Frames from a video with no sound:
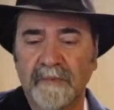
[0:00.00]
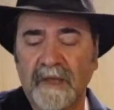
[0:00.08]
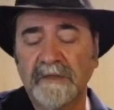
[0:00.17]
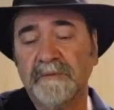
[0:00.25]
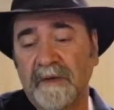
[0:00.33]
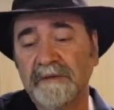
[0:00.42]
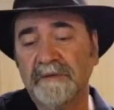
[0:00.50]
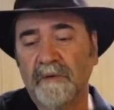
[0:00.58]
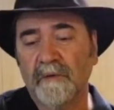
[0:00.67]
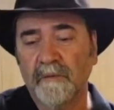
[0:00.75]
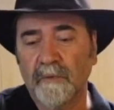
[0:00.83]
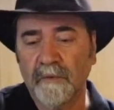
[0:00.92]
That's why it's
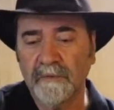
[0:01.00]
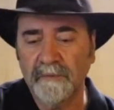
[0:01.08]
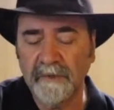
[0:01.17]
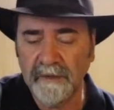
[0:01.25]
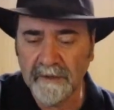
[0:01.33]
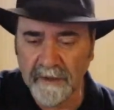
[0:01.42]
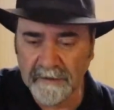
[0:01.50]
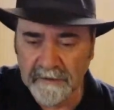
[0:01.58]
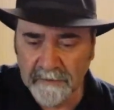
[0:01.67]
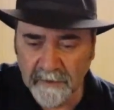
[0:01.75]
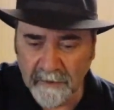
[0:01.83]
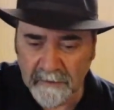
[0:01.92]
called world beat, I
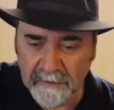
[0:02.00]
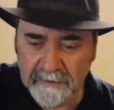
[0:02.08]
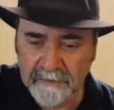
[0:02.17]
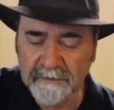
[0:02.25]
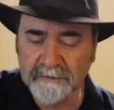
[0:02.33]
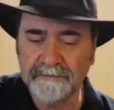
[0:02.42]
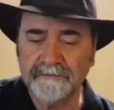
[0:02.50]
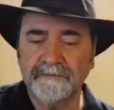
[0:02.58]
suppose.